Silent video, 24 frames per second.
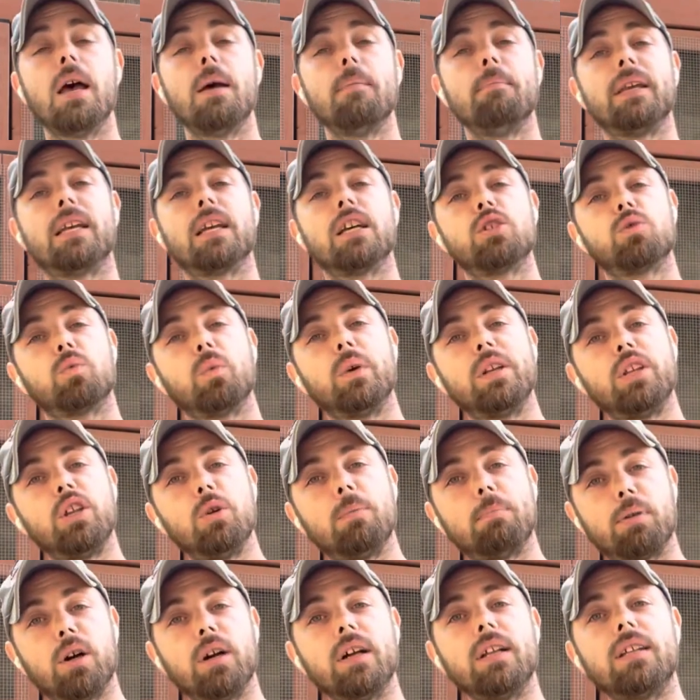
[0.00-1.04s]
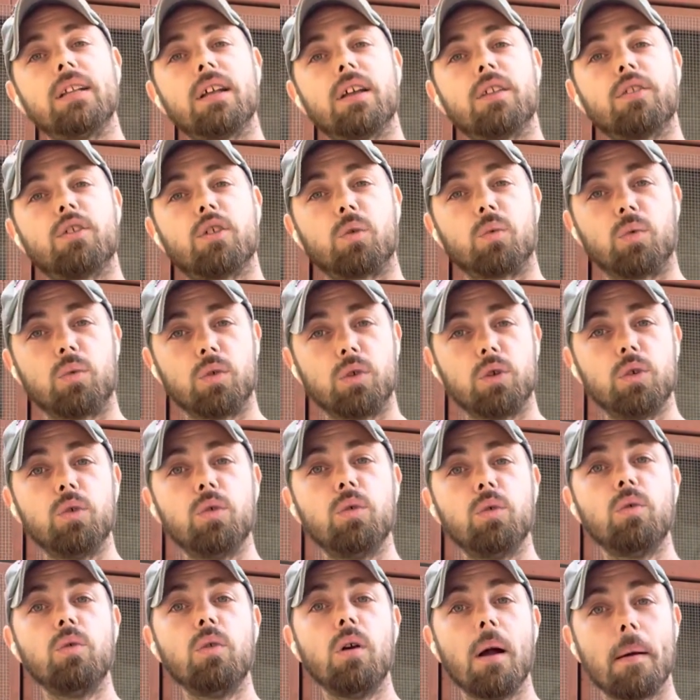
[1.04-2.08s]
Because when you put the
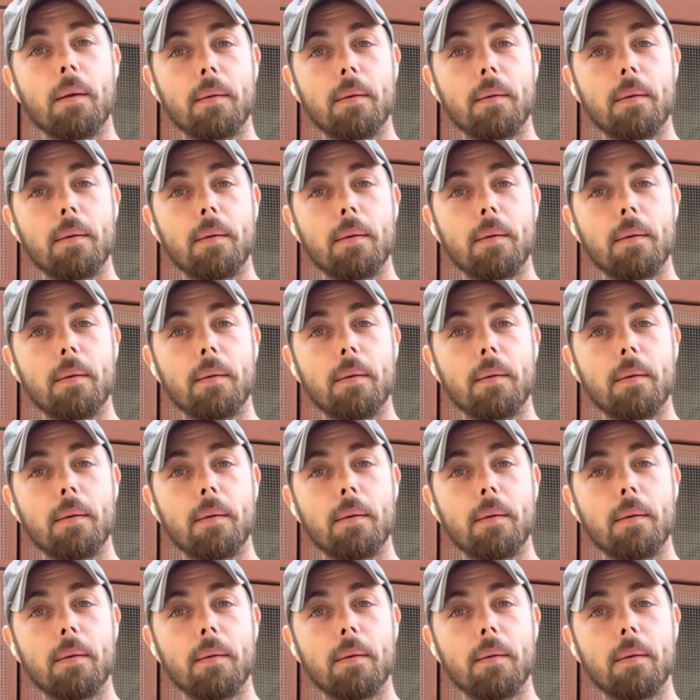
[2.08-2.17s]
Roux